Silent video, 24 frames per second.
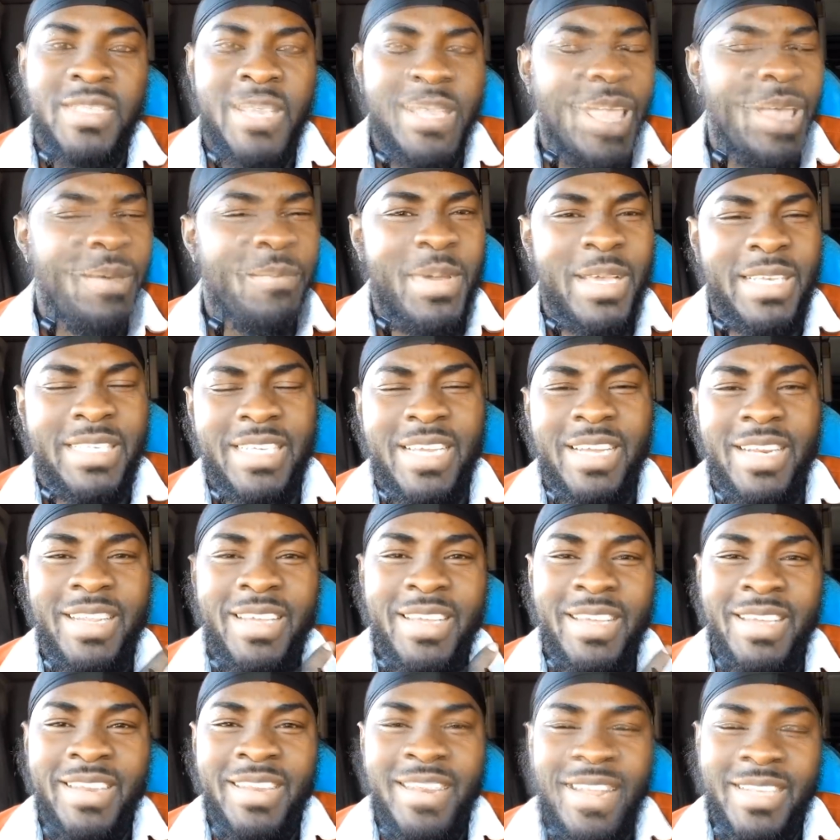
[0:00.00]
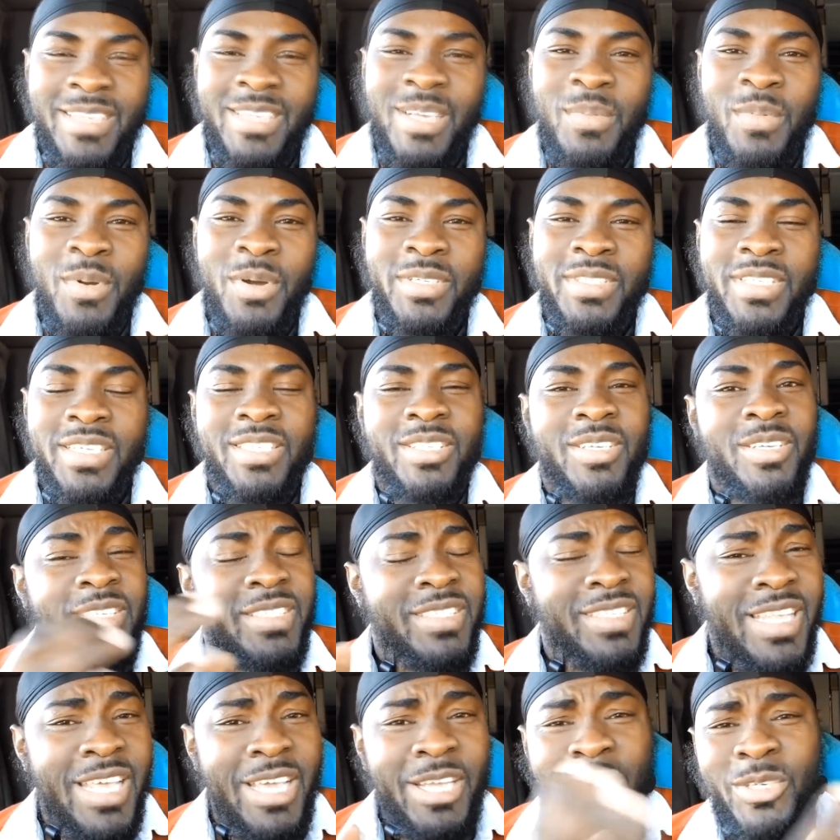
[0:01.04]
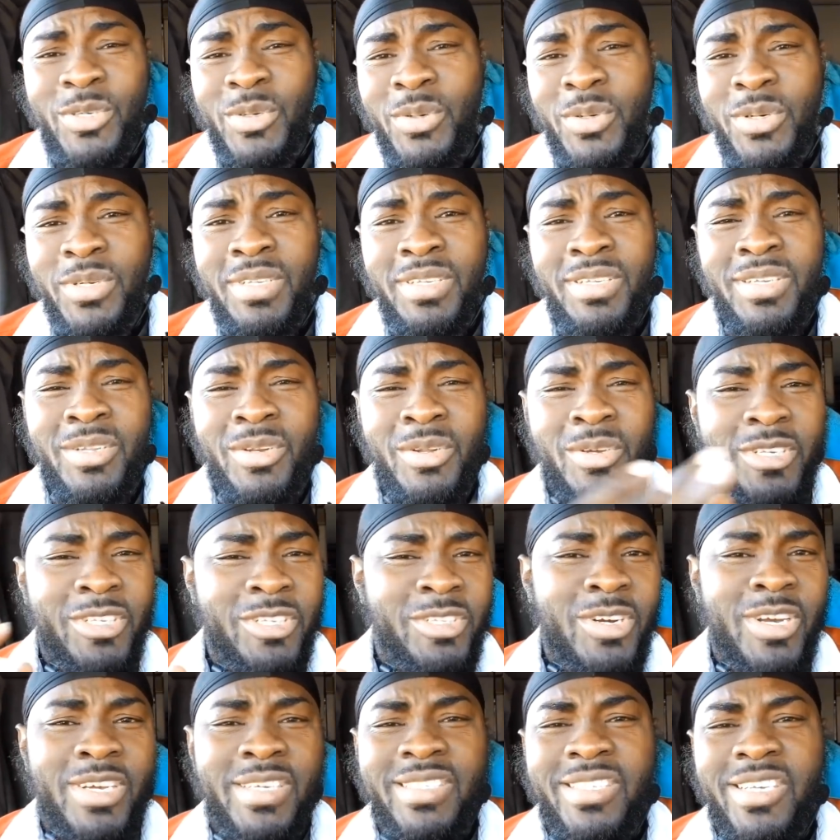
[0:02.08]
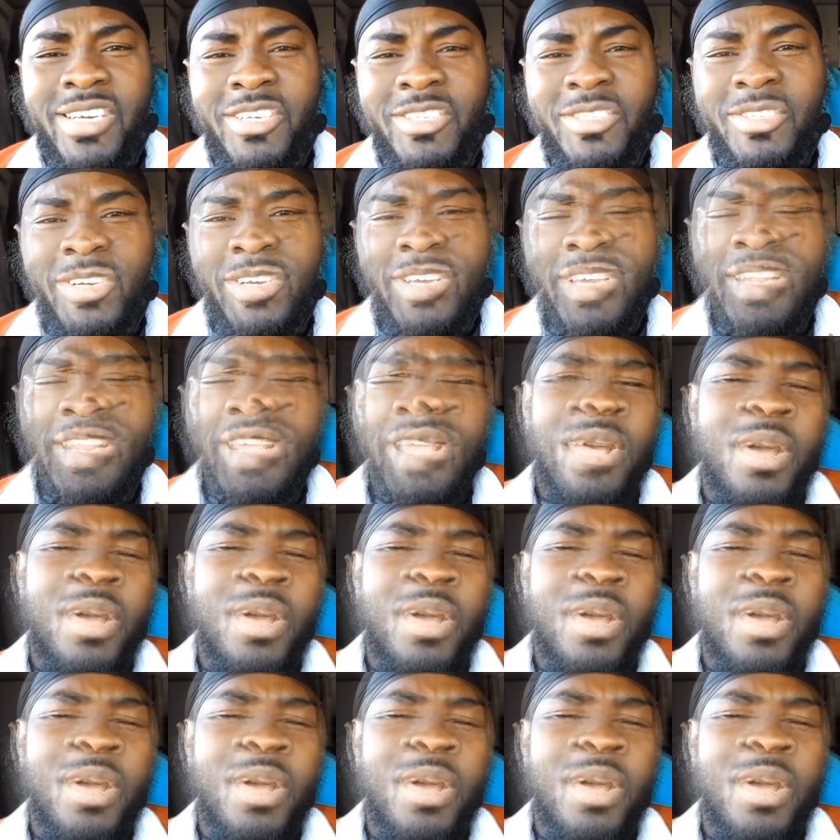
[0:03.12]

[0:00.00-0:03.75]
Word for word: Yeah, basically, that's about it. So stay tuned. You know, it's Choice Style Socket.